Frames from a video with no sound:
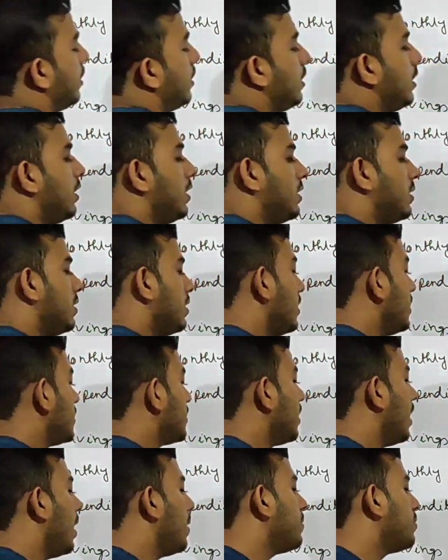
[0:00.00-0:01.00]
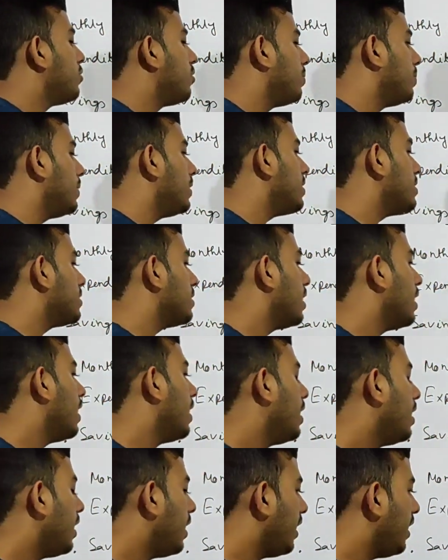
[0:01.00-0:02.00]
That is, he saves rupees
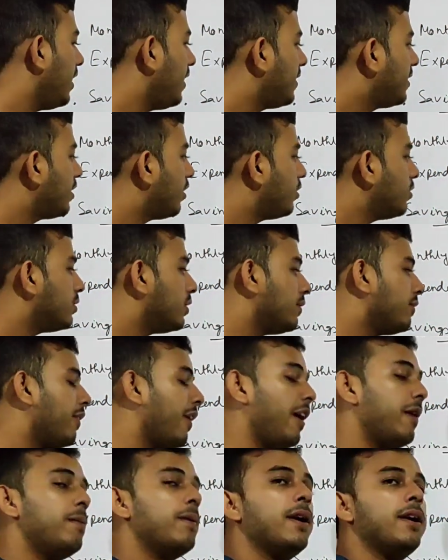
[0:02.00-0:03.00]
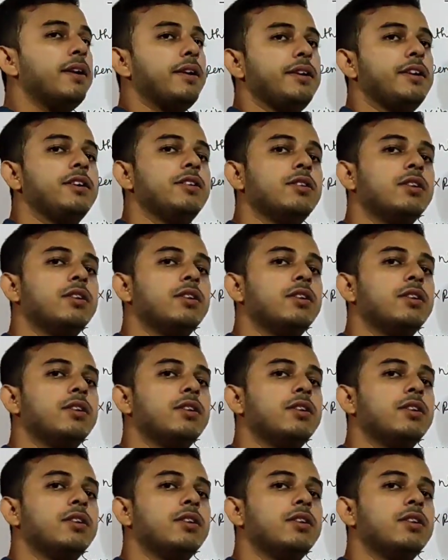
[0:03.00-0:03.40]
8500.